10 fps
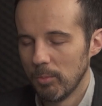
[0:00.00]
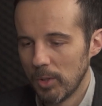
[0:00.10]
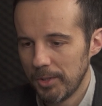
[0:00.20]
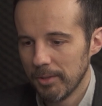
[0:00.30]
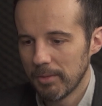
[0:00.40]

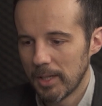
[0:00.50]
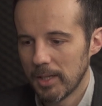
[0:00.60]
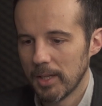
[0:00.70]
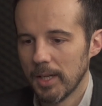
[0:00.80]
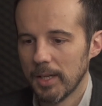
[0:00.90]

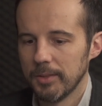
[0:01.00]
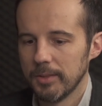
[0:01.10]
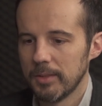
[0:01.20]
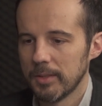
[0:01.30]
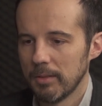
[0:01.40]
Moldova and
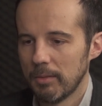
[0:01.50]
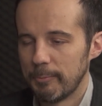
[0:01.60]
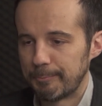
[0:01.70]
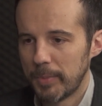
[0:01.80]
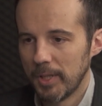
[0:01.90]

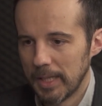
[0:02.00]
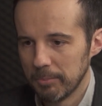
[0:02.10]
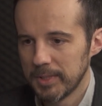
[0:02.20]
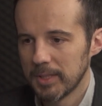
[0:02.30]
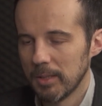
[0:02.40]

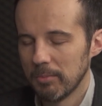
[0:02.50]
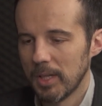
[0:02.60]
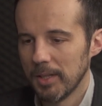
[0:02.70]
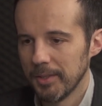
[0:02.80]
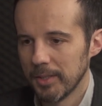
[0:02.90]
perhaps some
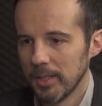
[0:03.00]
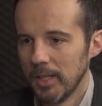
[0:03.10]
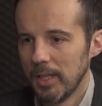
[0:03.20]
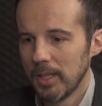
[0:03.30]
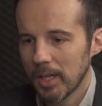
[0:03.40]
other
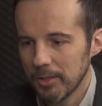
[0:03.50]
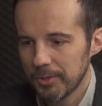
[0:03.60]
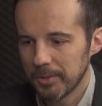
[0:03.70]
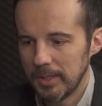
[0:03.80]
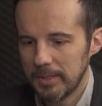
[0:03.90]

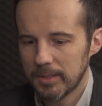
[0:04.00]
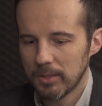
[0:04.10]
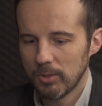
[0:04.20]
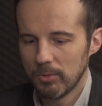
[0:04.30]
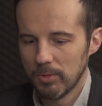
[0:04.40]
countries.
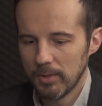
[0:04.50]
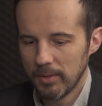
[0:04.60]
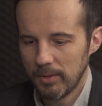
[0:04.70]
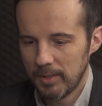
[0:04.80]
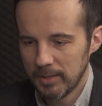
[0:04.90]
So
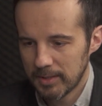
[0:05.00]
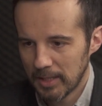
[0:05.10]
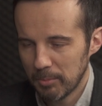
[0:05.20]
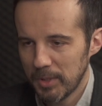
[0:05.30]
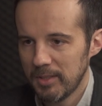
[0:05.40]
this
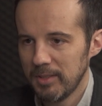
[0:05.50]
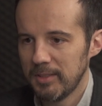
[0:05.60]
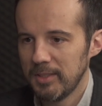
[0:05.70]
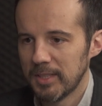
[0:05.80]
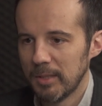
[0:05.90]
summit in
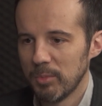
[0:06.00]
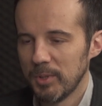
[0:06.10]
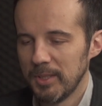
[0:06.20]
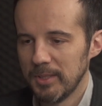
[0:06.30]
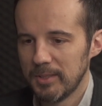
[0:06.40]
December
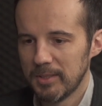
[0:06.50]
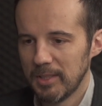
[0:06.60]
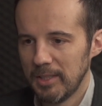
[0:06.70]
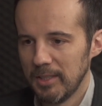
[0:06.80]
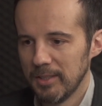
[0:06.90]

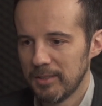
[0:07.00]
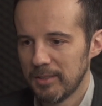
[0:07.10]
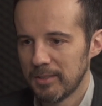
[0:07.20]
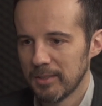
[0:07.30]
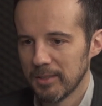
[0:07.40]

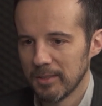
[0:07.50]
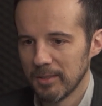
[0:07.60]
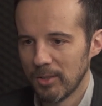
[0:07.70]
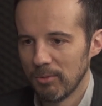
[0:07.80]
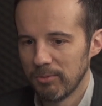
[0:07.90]
is
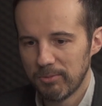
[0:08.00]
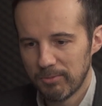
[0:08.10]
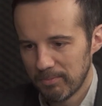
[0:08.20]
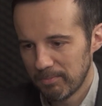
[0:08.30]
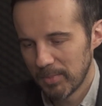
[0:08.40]

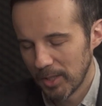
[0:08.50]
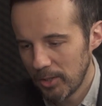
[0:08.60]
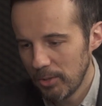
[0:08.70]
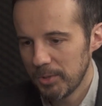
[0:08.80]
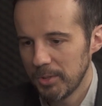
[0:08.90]
of
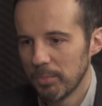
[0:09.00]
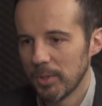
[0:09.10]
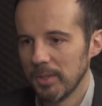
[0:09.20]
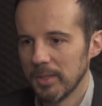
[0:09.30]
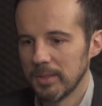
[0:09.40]
huge
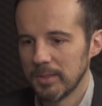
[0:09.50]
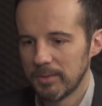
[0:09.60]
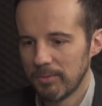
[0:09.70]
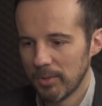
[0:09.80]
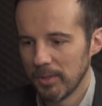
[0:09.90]
importance
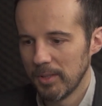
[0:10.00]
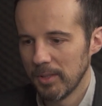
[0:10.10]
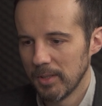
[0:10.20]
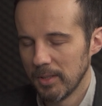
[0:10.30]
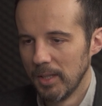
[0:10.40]
for
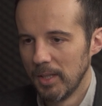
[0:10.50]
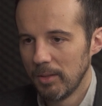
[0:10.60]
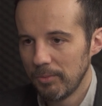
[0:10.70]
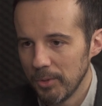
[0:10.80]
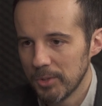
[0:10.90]
the
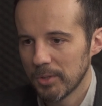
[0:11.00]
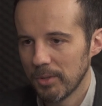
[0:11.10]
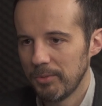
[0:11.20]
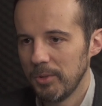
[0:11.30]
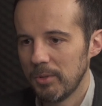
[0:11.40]
future
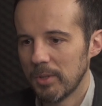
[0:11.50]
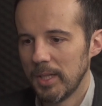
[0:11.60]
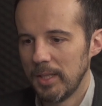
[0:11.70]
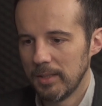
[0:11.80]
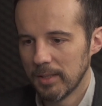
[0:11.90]
of
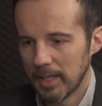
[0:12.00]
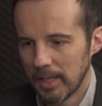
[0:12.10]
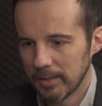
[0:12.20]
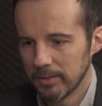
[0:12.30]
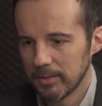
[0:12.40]
Ukraine
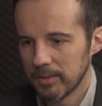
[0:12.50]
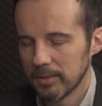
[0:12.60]
and